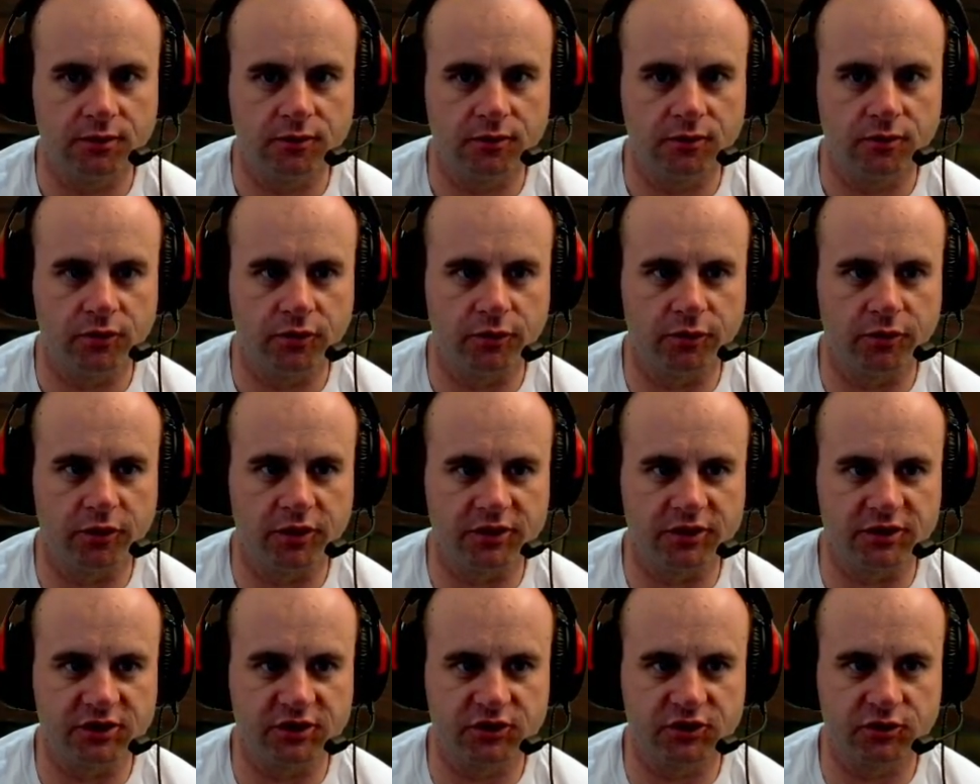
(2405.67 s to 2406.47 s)
We want a
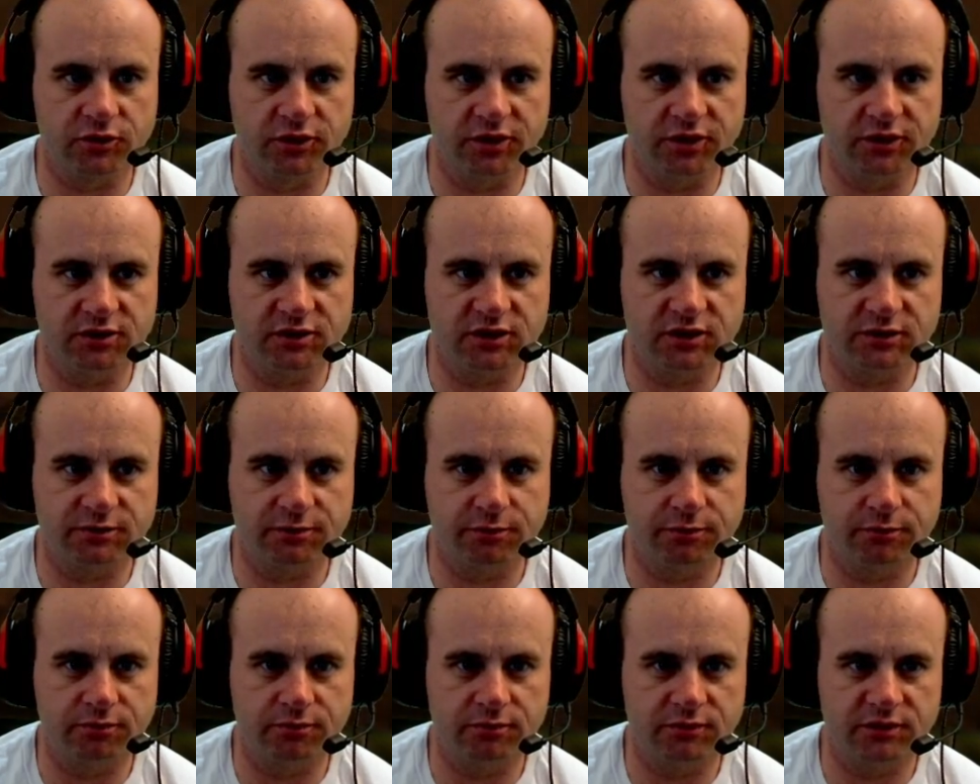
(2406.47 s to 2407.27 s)
sweet,
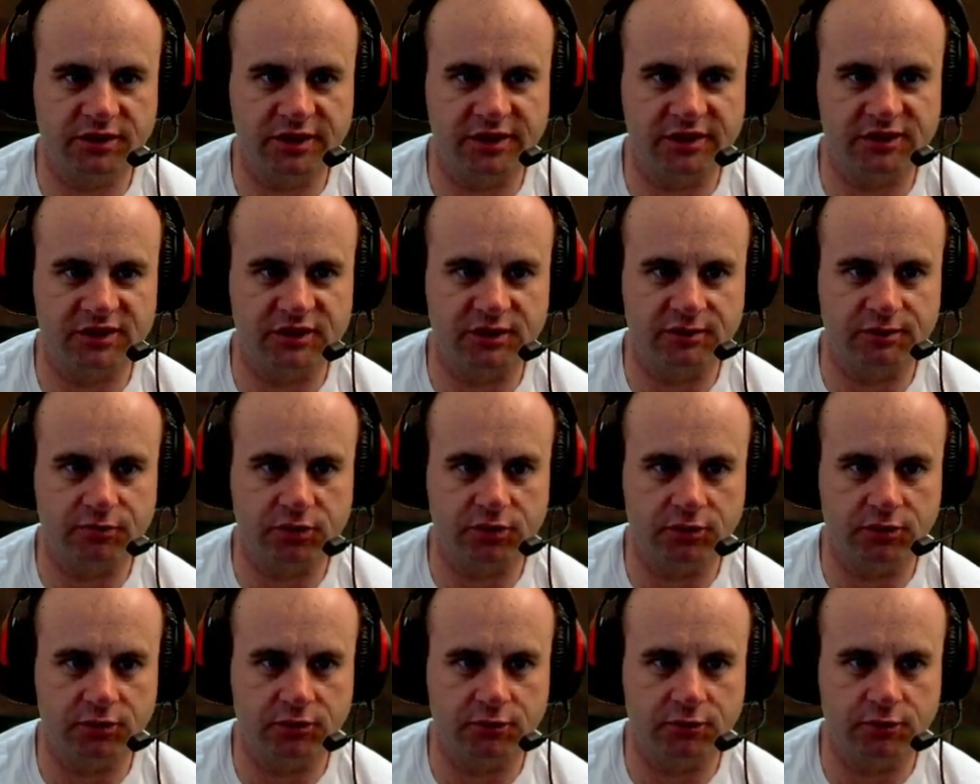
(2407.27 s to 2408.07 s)
tasty
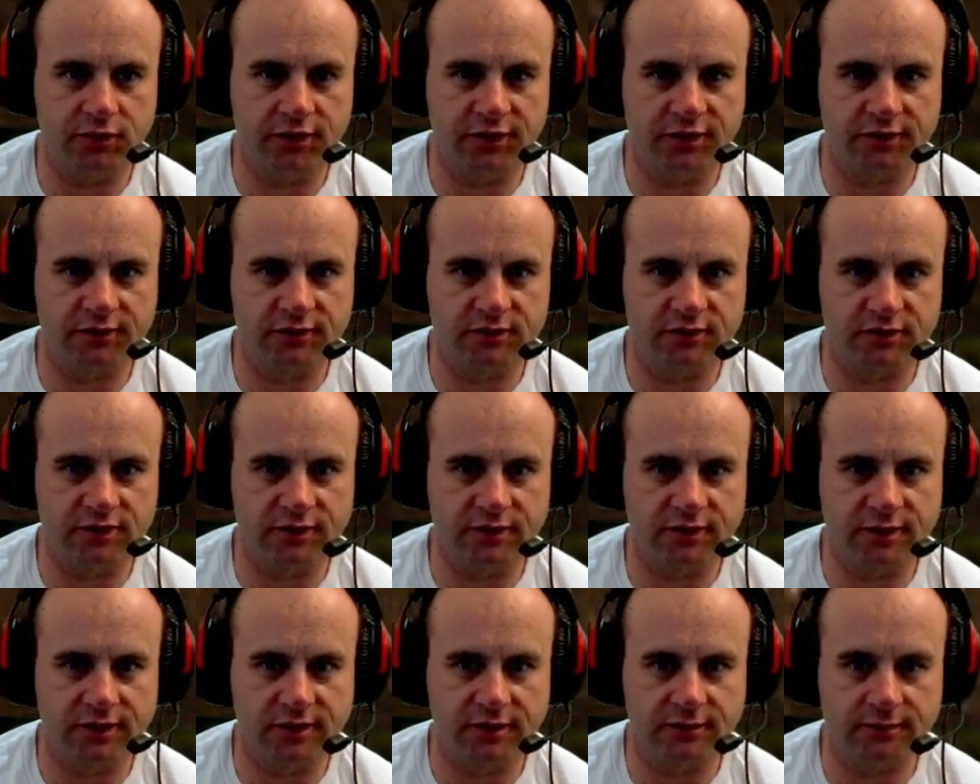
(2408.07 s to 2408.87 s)
blue like this
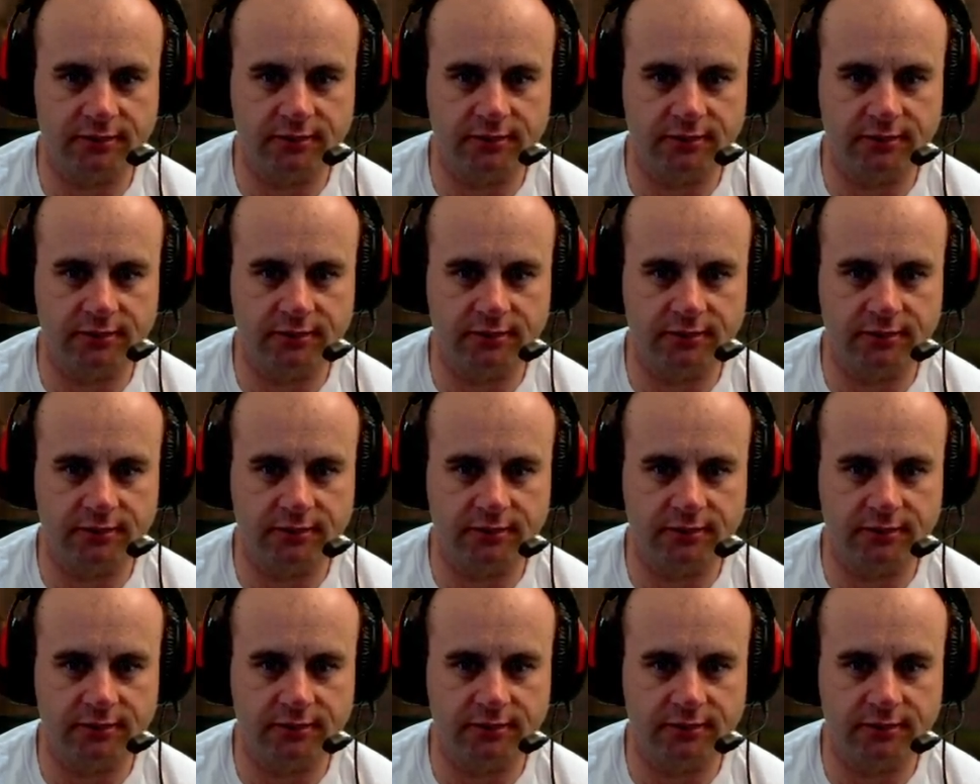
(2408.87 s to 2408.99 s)
guy.